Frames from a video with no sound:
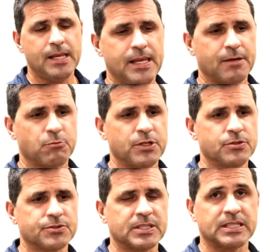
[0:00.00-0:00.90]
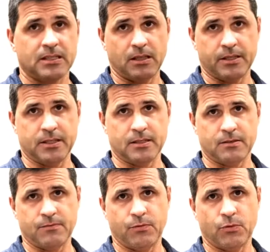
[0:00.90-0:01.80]
And we use it in the clinic
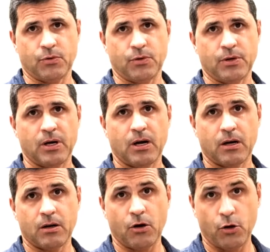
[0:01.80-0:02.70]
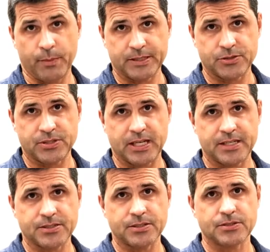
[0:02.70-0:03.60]
for our home
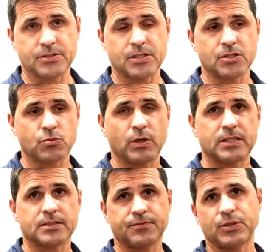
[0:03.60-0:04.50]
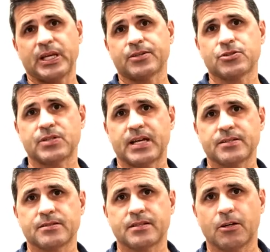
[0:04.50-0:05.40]
exercises as well as for the
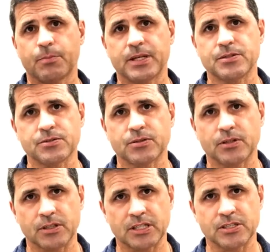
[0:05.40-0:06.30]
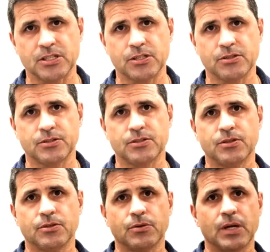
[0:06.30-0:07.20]
exercises that our patients are going to continue to
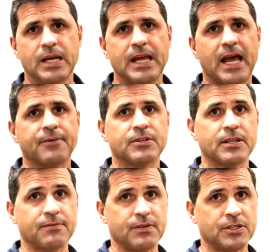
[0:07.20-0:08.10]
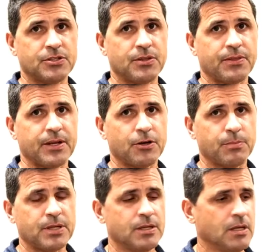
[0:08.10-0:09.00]
do after they finish in
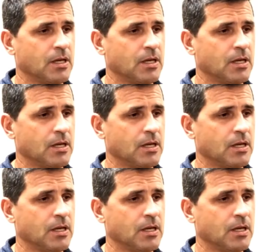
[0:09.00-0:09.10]
therapy.